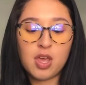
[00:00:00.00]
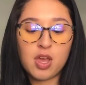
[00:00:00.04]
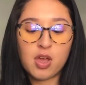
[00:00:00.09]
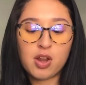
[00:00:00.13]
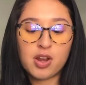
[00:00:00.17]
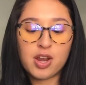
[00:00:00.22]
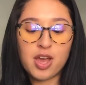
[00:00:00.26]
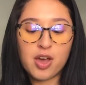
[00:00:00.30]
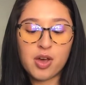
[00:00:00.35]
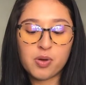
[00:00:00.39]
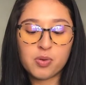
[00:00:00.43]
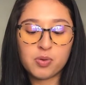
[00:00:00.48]

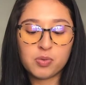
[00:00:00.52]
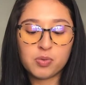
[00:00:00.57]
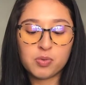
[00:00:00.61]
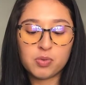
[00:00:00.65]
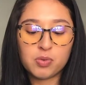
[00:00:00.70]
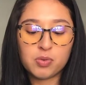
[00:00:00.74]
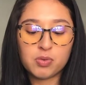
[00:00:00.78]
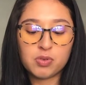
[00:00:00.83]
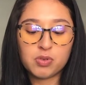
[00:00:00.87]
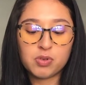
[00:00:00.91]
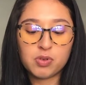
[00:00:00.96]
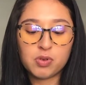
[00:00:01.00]
Now,
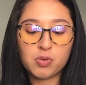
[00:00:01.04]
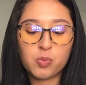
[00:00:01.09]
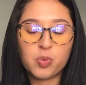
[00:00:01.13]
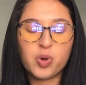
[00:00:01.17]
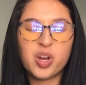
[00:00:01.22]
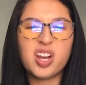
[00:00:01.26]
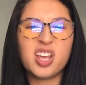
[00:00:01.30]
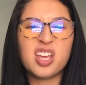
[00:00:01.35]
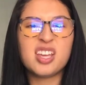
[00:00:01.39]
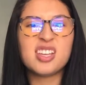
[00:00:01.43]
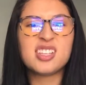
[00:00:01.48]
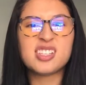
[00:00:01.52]

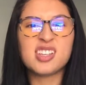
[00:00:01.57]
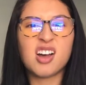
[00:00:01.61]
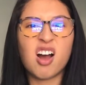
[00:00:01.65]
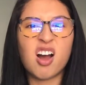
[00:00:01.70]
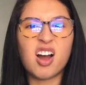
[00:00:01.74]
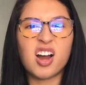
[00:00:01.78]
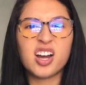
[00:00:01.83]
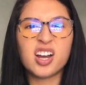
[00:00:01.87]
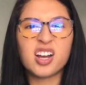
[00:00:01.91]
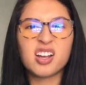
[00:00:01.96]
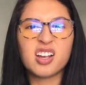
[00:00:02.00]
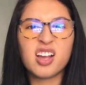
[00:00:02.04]
what is
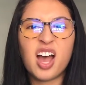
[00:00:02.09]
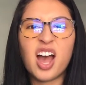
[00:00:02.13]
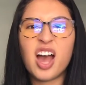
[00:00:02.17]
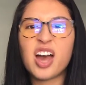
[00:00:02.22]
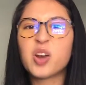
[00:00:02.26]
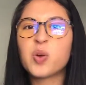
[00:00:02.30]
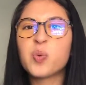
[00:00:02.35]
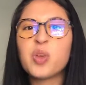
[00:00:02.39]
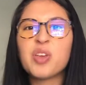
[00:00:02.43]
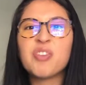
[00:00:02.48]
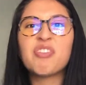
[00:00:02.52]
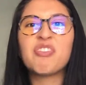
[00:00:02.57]
r? How
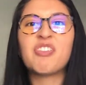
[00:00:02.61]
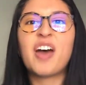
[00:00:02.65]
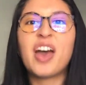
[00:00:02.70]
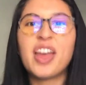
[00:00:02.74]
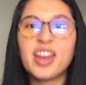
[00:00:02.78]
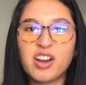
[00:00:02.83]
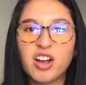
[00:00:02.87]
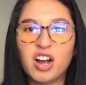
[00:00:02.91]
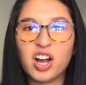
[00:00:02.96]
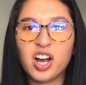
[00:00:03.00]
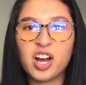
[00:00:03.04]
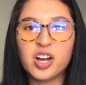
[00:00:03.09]
do we find
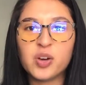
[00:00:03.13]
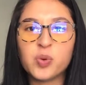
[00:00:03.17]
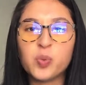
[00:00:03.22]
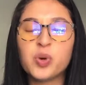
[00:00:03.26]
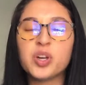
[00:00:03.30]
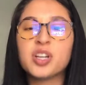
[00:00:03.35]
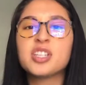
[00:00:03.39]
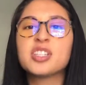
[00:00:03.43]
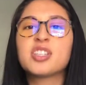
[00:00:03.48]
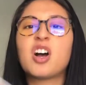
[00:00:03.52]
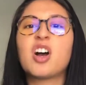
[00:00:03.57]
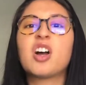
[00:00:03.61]
r? What
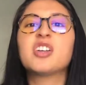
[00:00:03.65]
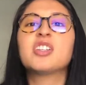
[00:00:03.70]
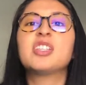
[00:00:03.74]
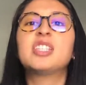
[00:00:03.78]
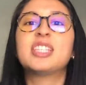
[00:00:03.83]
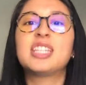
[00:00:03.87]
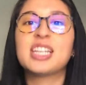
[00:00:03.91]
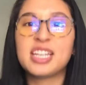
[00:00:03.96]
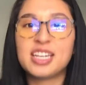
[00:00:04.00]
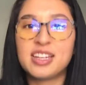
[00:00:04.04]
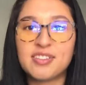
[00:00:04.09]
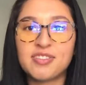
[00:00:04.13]
does r
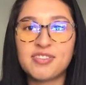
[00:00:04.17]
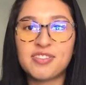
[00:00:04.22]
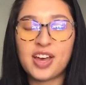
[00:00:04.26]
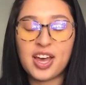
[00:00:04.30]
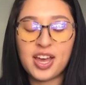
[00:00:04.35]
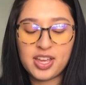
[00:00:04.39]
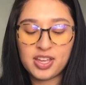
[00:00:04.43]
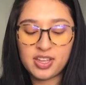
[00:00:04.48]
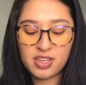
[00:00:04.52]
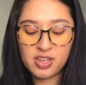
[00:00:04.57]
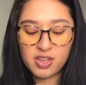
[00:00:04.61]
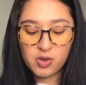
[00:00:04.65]
signify?